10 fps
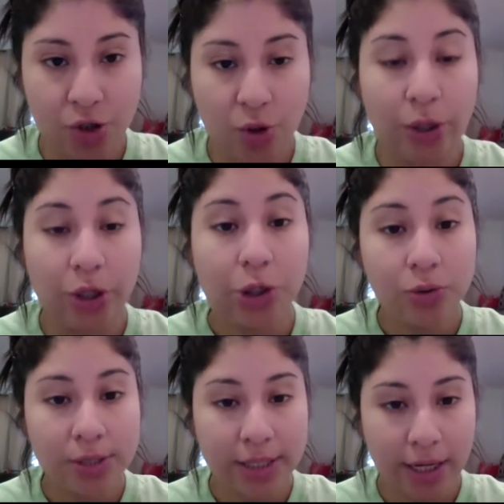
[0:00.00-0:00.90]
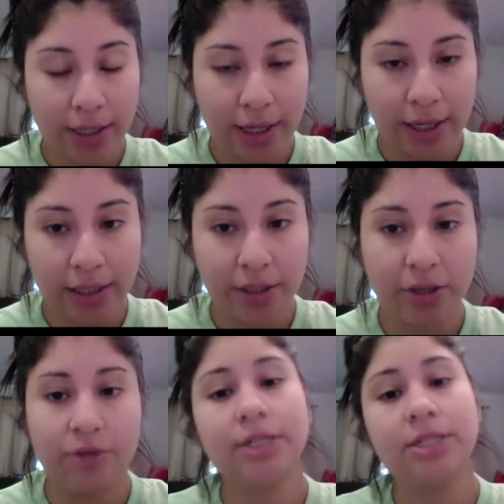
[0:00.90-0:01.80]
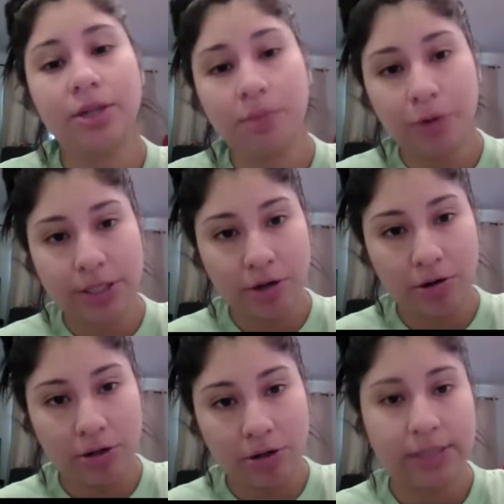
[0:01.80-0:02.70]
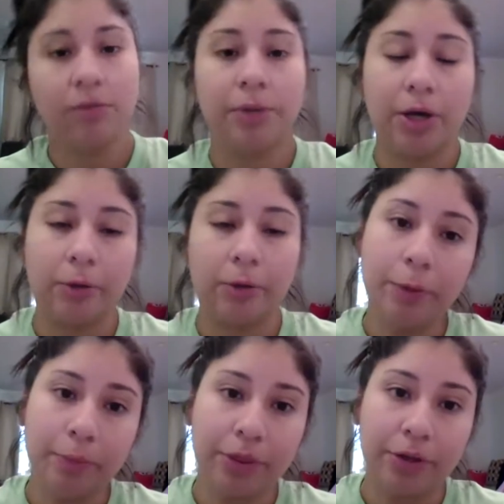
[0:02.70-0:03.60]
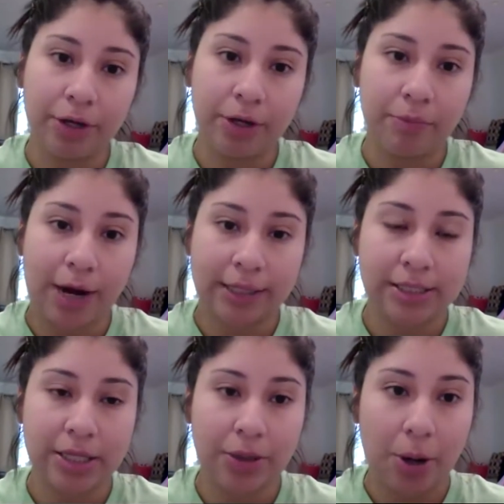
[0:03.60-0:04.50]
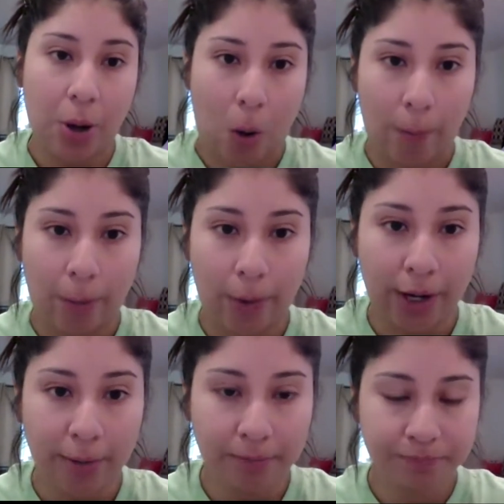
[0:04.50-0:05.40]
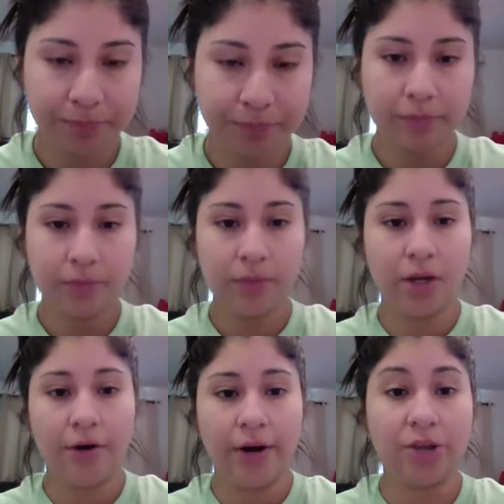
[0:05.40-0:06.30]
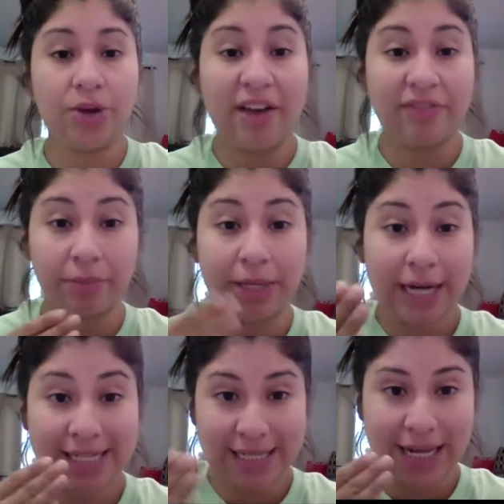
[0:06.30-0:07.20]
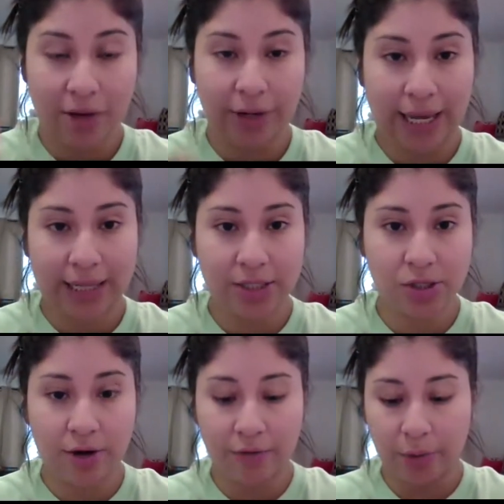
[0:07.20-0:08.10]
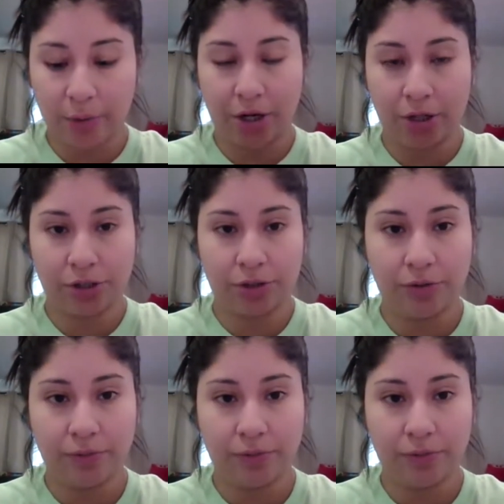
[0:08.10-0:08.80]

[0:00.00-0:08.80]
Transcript: So when you say it, Kaylin, the rest of the boys and girls, they'll be on mute, but they're going to practice in their home. Okay? All right. And you have to be nice and loud, Kaylin, so everyone hears you.